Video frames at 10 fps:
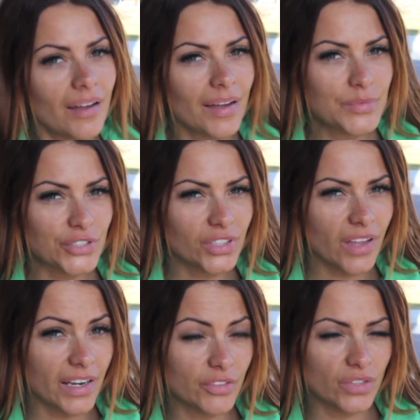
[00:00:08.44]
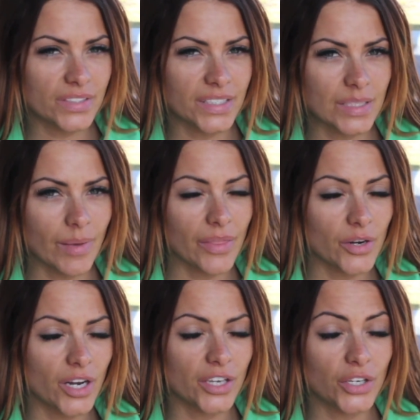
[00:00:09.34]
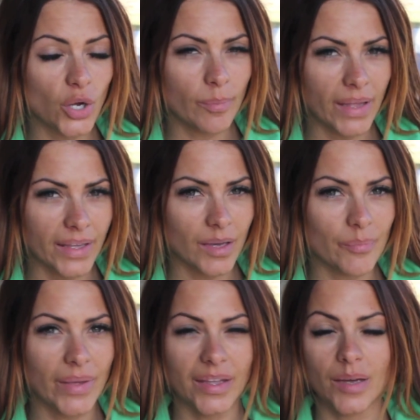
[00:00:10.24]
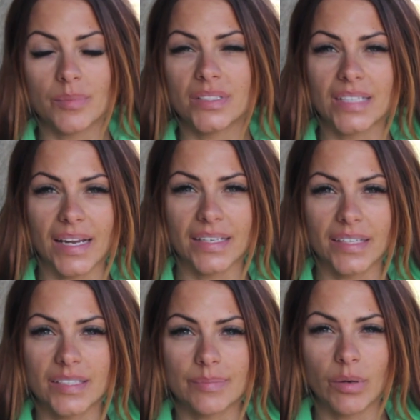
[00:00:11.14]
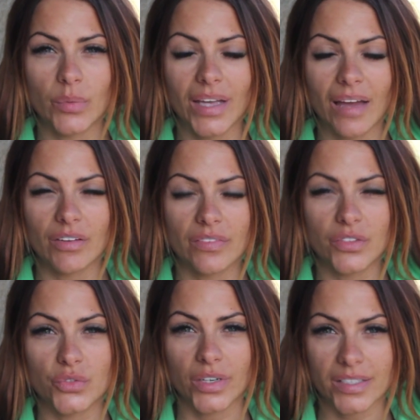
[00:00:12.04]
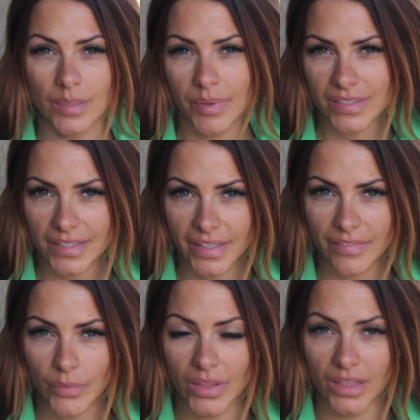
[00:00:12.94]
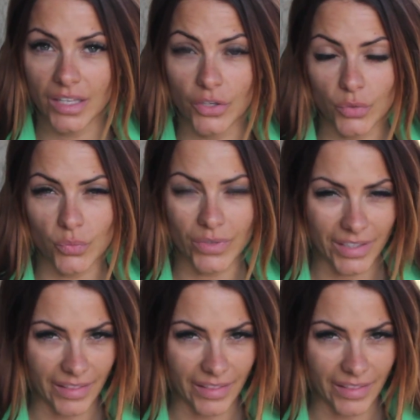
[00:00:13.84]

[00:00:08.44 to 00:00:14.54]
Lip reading: I'm sure a lot of you have seen some other no makeup techniques, but we have a few tricks up our sleeve that we think you'll really